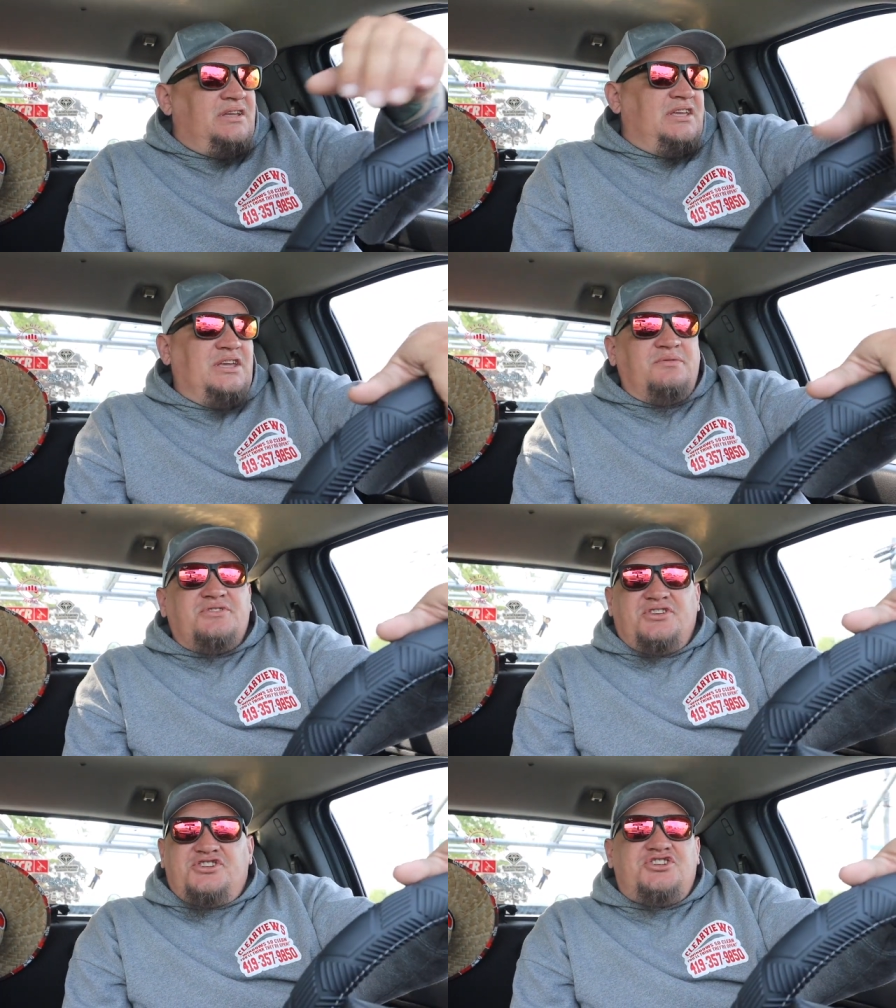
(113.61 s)
it
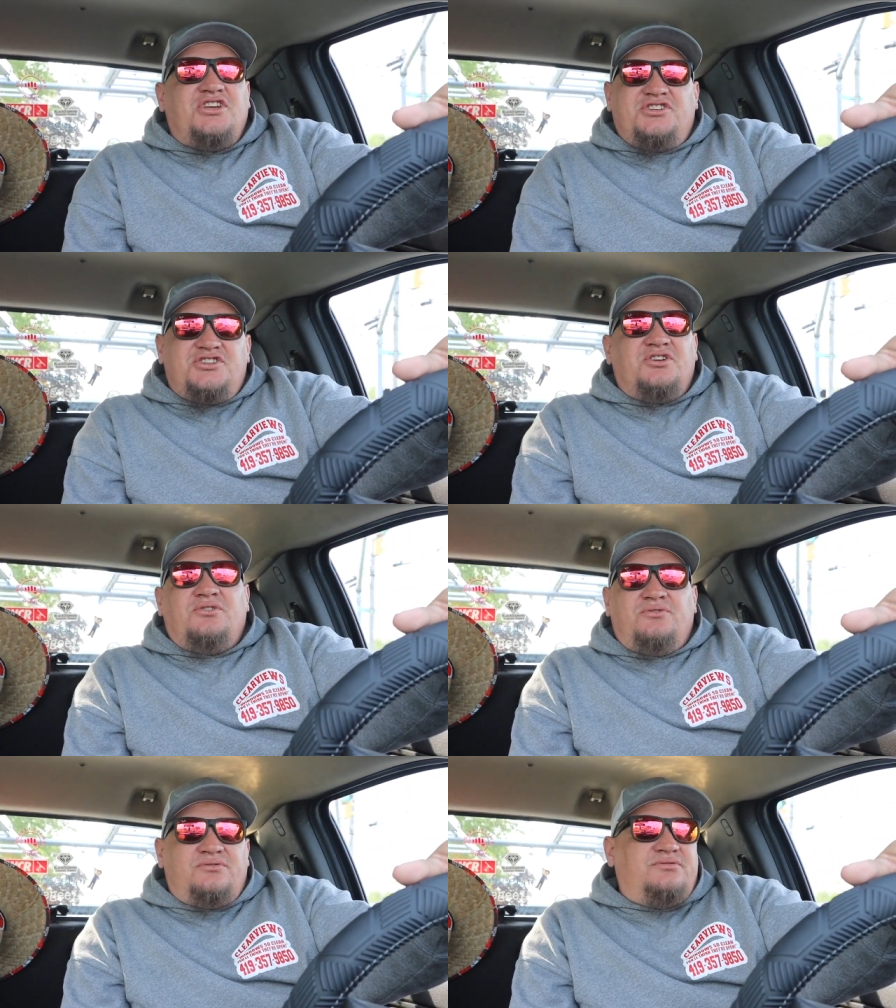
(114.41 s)
was a shit
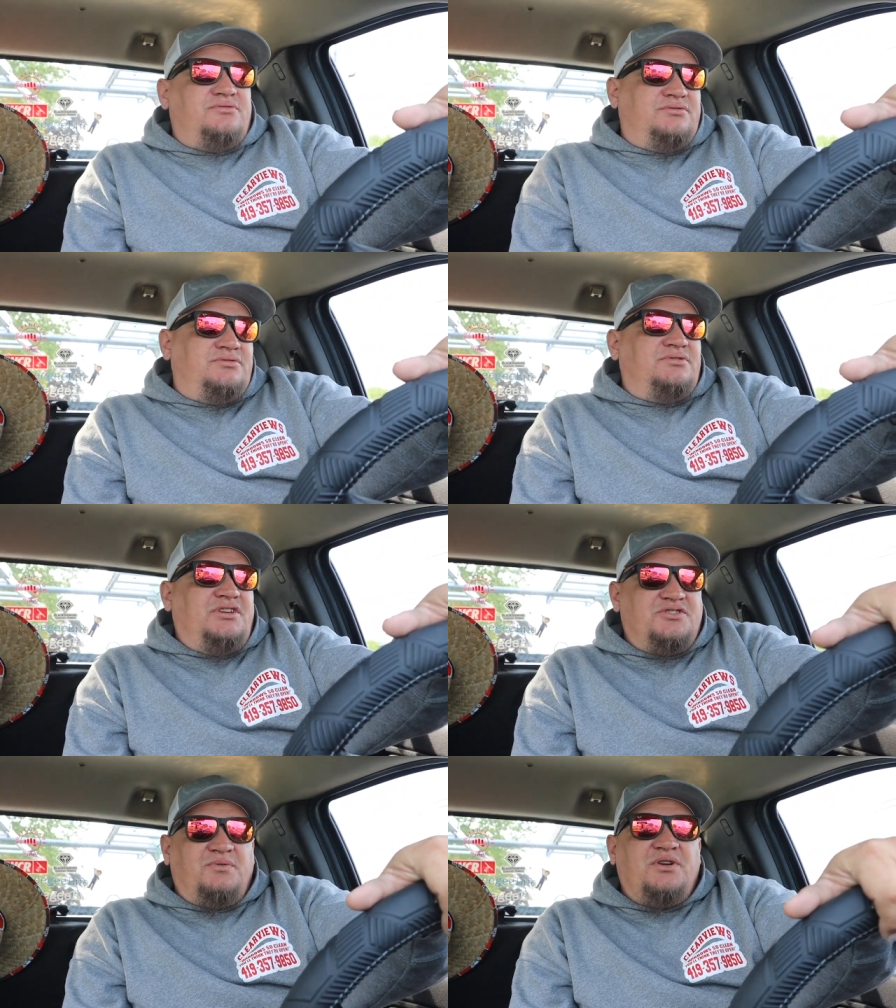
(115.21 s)
show
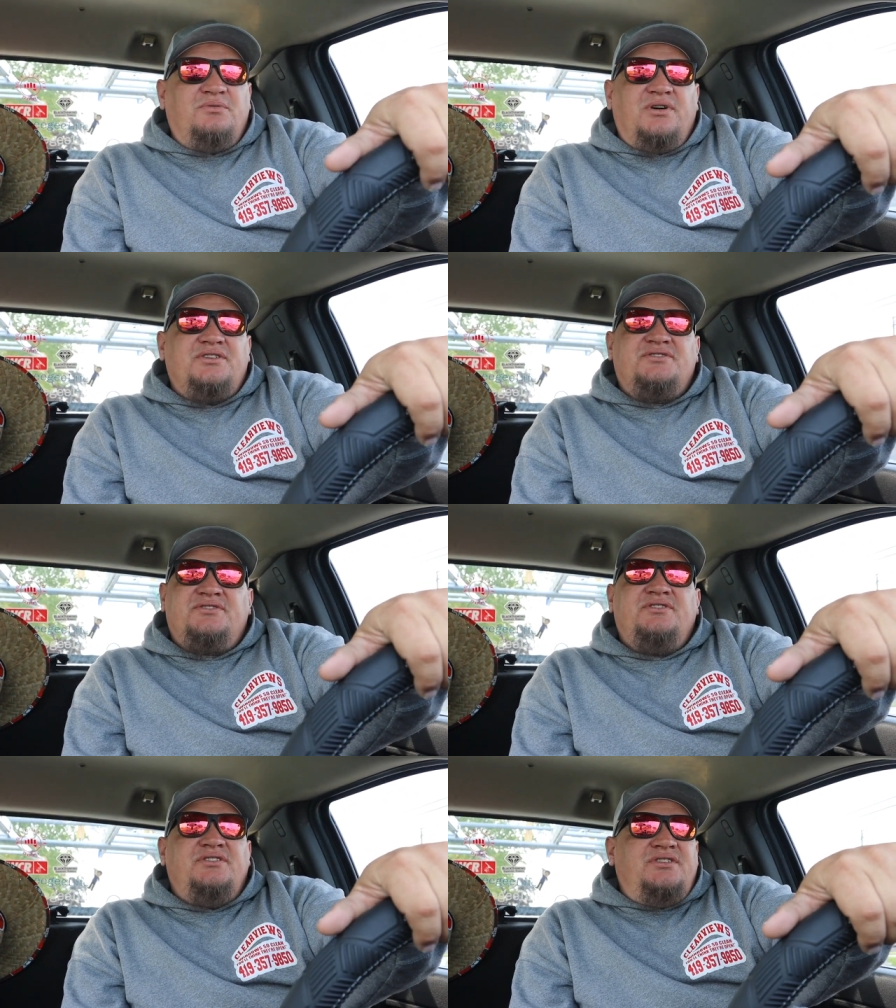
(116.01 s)
is what it was.